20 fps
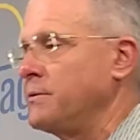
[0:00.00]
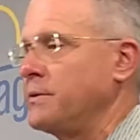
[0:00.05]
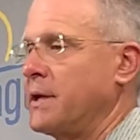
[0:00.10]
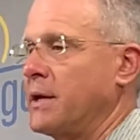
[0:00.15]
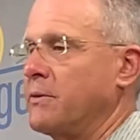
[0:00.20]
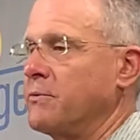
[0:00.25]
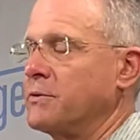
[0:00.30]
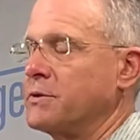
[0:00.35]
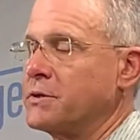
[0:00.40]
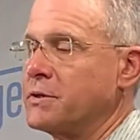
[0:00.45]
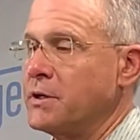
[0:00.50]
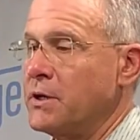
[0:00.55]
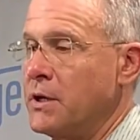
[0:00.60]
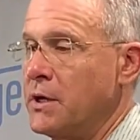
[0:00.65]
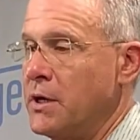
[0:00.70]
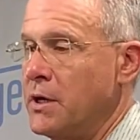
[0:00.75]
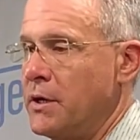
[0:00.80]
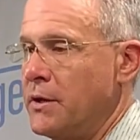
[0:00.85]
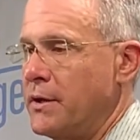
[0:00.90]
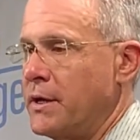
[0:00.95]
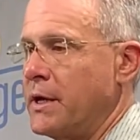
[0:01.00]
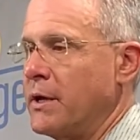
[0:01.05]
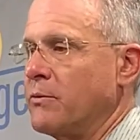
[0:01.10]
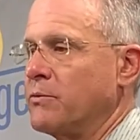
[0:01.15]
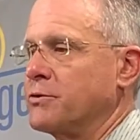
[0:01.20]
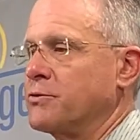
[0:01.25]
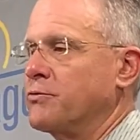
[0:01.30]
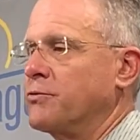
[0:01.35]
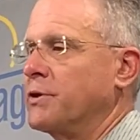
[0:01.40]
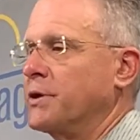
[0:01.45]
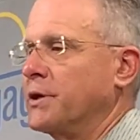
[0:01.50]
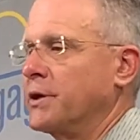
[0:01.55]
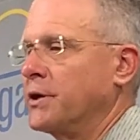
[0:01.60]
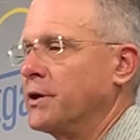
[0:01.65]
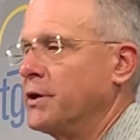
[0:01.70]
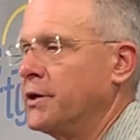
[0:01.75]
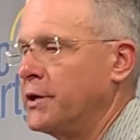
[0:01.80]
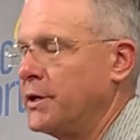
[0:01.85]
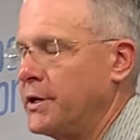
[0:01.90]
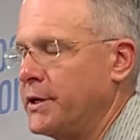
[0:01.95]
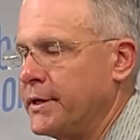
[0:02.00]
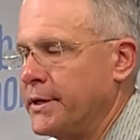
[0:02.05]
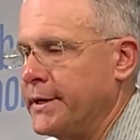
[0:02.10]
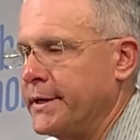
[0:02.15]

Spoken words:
That was really good.